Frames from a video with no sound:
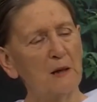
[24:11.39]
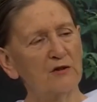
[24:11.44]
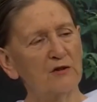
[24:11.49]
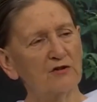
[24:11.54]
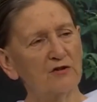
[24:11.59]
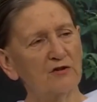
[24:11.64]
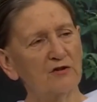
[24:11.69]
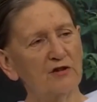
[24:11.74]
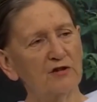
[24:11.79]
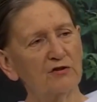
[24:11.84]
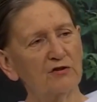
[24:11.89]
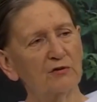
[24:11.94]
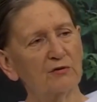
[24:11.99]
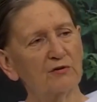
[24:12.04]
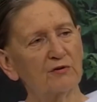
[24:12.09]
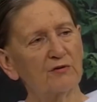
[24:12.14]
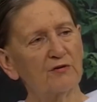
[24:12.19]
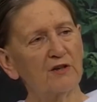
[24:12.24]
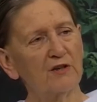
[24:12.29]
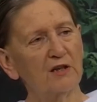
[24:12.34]
So this sort
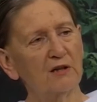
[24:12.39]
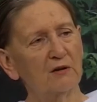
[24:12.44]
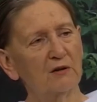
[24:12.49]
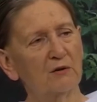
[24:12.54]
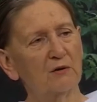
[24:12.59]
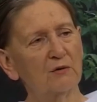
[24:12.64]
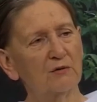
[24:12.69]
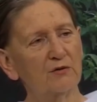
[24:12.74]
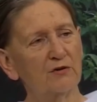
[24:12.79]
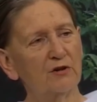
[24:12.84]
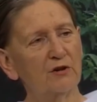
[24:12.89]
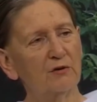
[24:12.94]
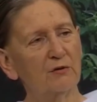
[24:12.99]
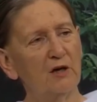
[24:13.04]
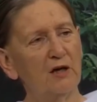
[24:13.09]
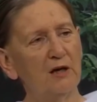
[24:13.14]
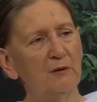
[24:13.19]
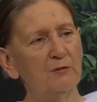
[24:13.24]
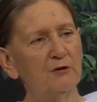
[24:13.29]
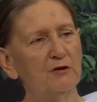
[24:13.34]
of thing also
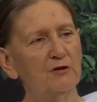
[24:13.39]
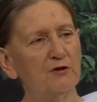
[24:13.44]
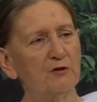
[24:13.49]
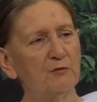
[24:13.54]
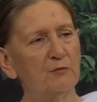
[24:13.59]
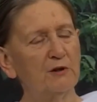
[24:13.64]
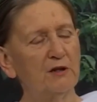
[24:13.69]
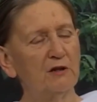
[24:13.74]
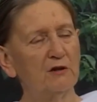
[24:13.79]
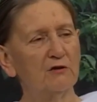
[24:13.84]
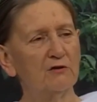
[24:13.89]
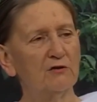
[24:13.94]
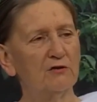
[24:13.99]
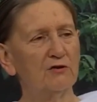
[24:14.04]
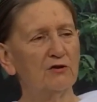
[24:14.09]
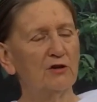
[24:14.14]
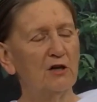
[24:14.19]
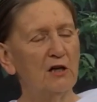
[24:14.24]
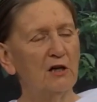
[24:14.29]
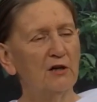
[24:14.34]
happens
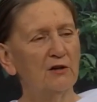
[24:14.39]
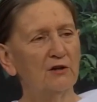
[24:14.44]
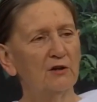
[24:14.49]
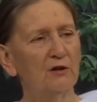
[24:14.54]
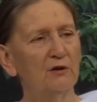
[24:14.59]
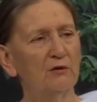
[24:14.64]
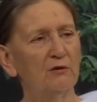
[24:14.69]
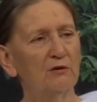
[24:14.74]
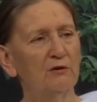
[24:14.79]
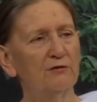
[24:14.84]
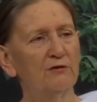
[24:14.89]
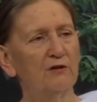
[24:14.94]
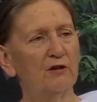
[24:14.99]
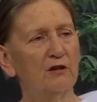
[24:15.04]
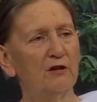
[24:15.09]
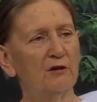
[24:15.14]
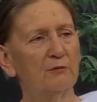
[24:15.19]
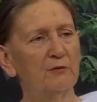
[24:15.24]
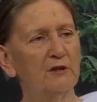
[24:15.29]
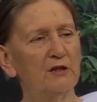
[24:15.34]
because the law of
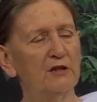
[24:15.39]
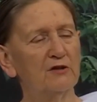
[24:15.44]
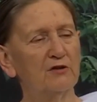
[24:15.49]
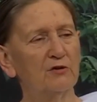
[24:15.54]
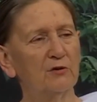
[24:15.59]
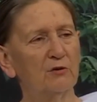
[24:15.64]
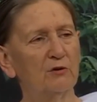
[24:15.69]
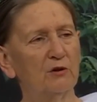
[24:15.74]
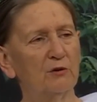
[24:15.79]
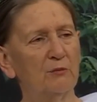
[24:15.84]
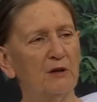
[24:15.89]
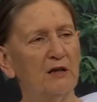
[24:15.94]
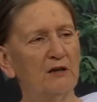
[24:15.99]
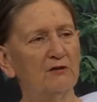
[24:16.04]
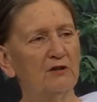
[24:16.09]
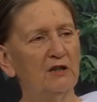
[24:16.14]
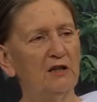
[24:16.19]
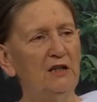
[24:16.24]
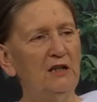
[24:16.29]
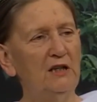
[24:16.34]
karma is all
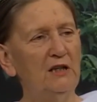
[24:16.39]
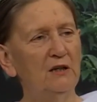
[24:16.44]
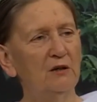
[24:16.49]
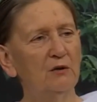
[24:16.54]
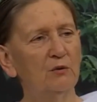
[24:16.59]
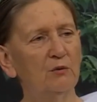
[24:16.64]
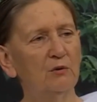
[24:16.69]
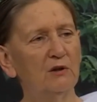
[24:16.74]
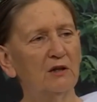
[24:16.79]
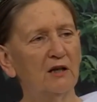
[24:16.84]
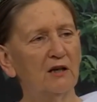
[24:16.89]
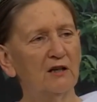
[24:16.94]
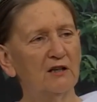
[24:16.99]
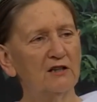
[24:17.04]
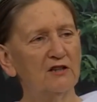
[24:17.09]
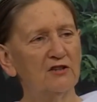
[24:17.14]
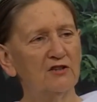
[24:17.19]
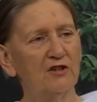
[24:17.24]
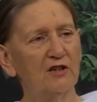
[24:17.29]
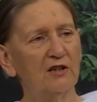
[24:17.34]
about
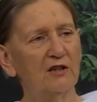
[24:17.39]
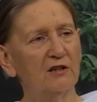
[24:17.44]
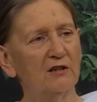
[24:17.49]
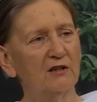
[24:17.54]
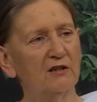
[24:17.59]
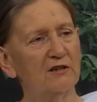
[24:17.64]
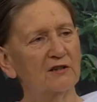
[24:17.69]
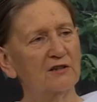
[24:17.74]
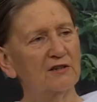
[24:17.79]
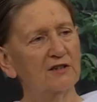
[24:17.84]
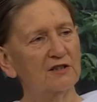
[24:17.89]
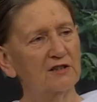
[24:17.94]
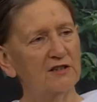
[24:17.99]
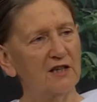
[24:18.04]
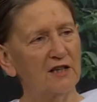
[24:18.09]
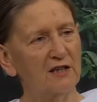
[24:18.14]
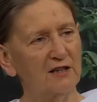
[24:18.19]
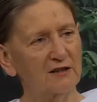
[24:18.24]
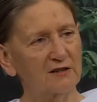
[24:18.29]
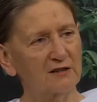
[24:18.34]
equalizing the
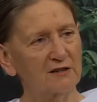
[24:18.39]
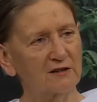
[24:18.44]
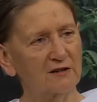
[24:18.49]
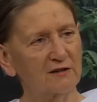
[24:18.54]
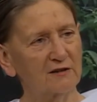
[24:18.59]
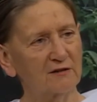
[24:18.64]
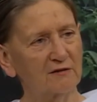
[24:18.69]
debt.